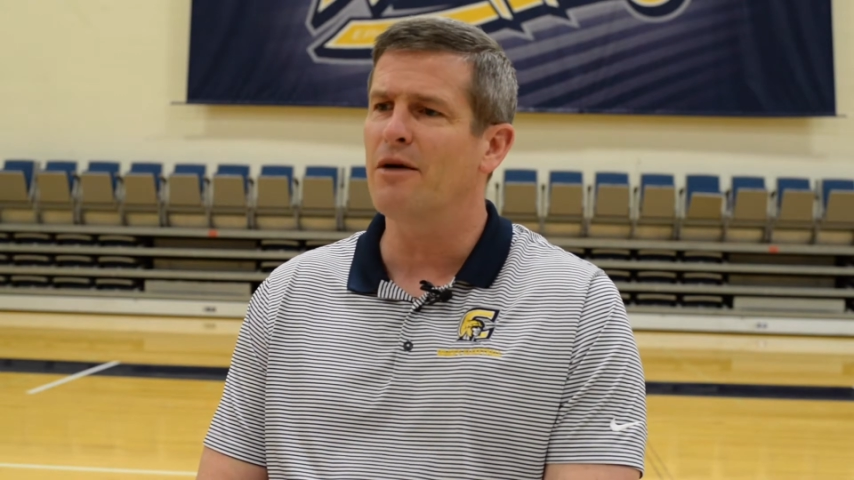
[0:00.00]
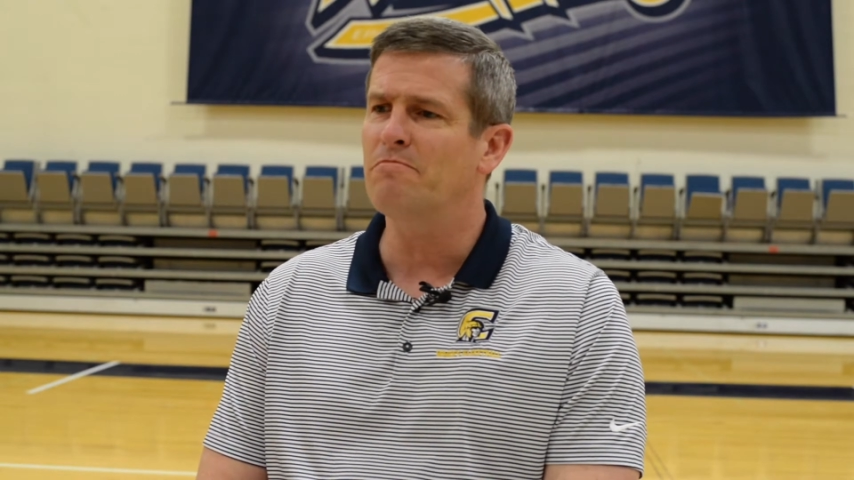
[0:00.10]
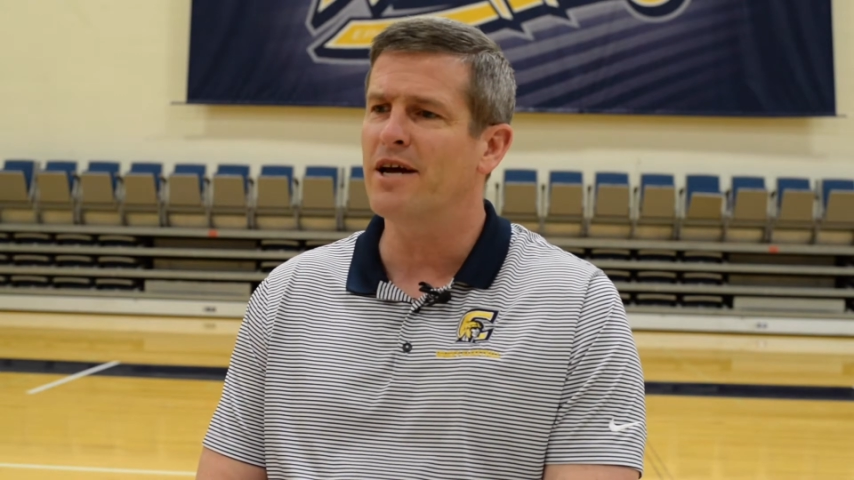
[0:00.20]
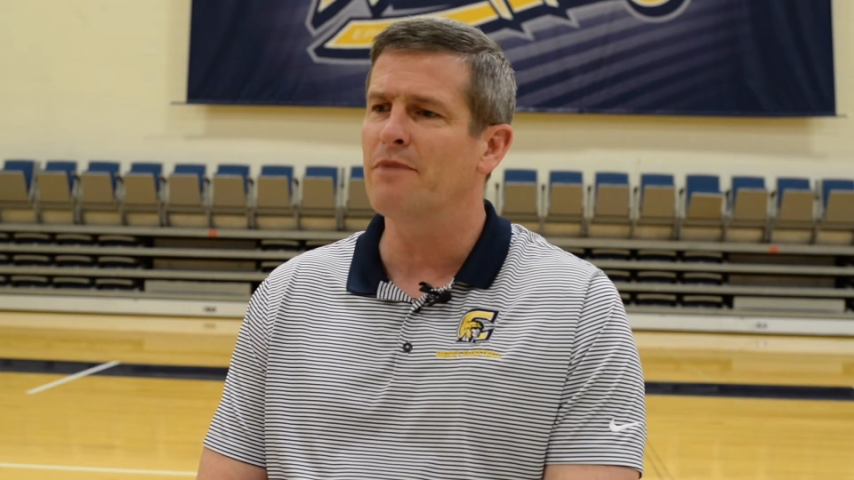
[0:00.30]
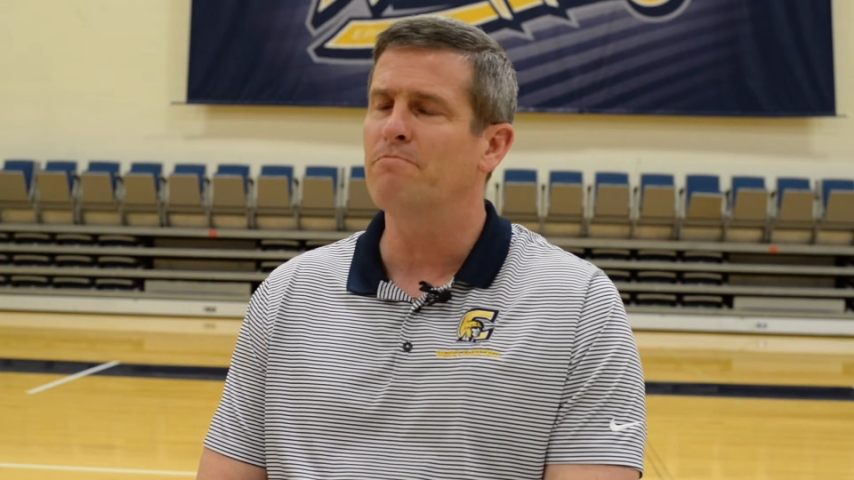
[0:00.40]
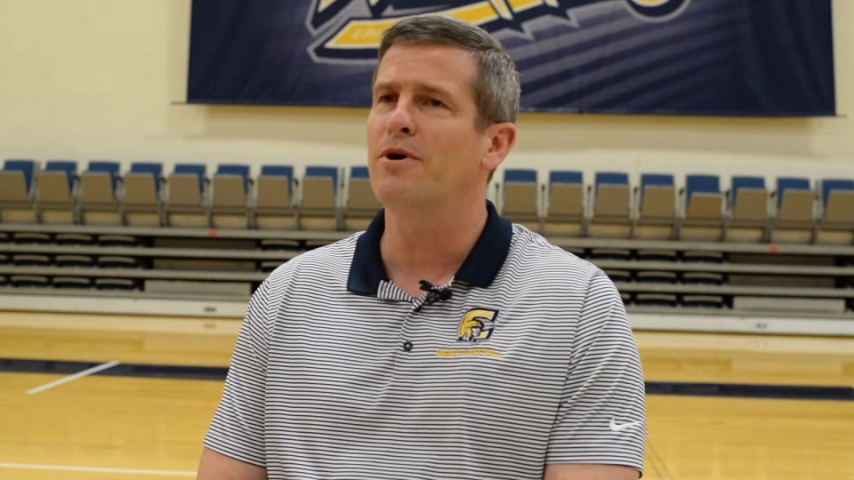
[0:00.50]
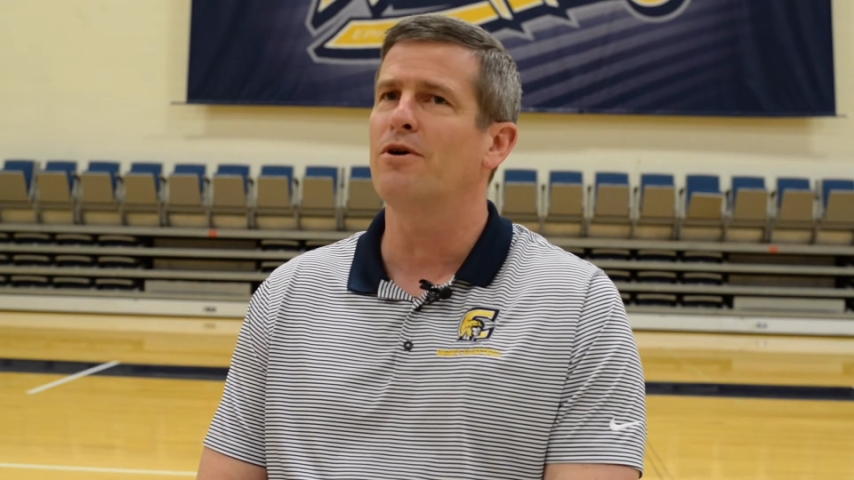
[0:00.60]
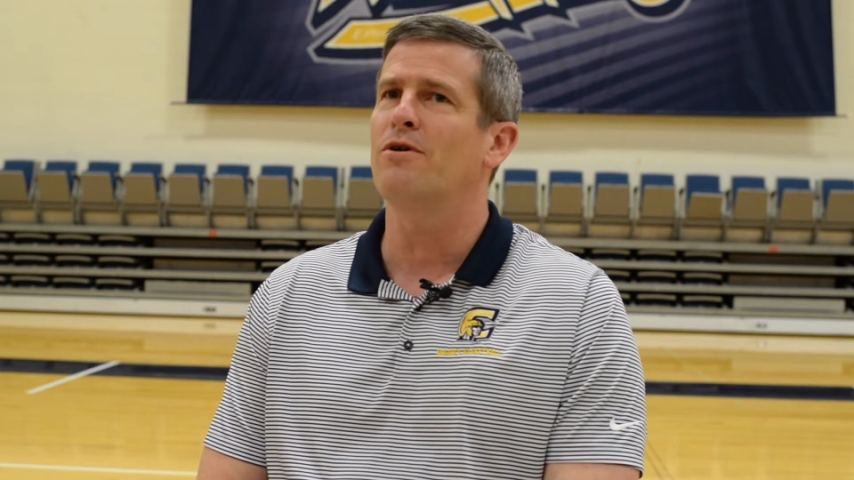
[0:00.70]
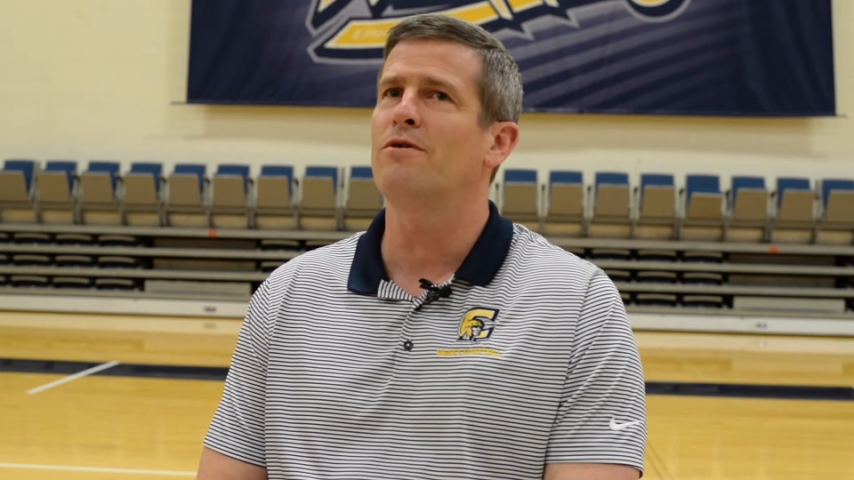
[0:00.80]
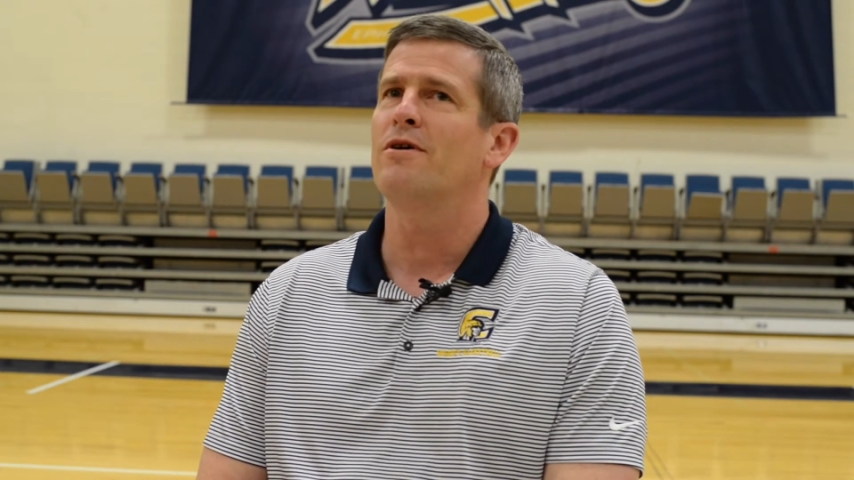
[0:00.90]

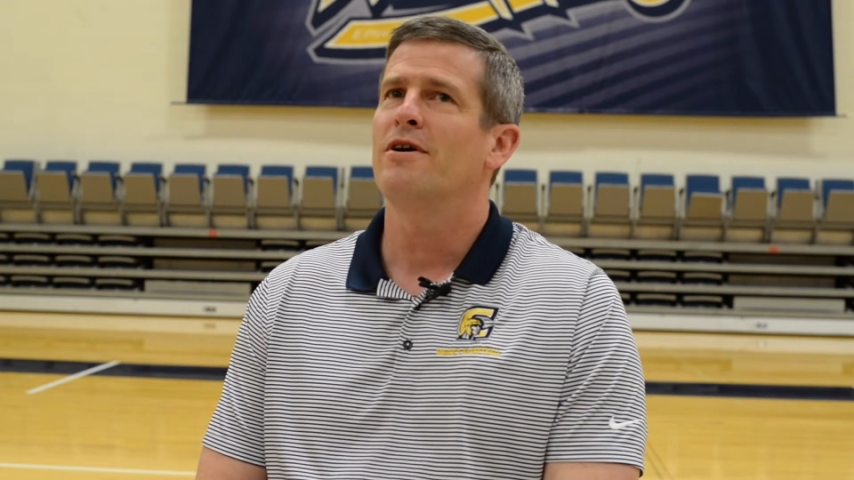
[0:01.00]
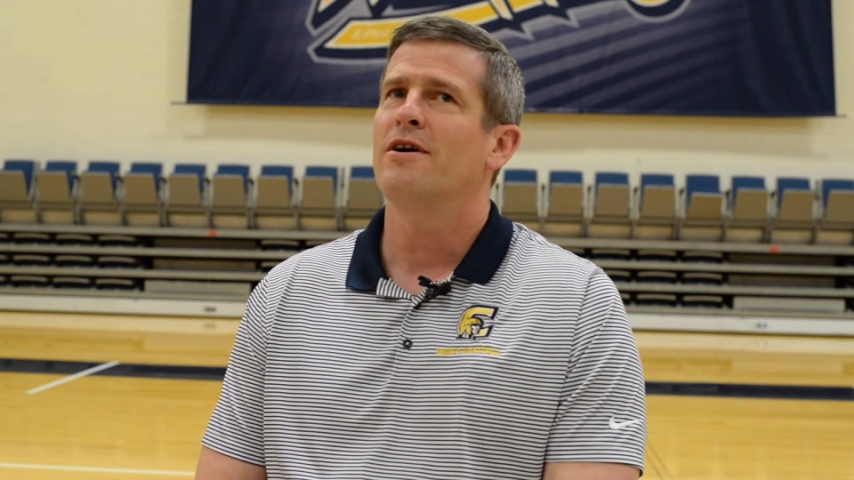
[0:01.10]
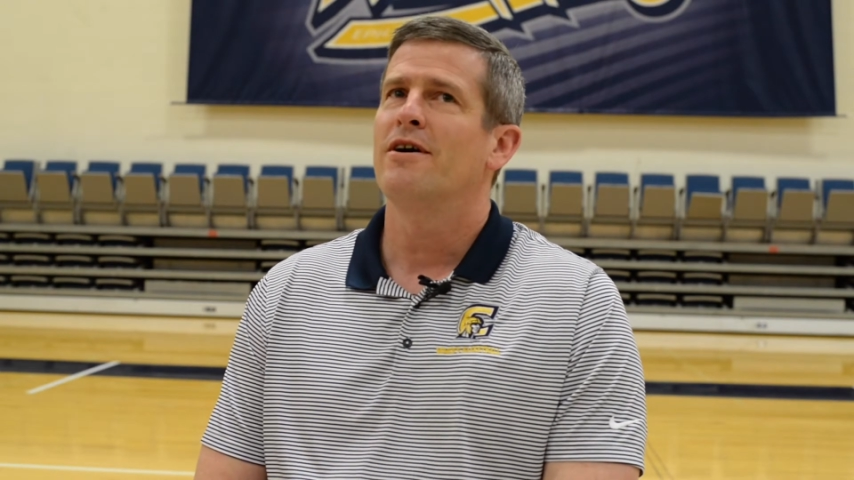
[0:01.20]
up-tempo,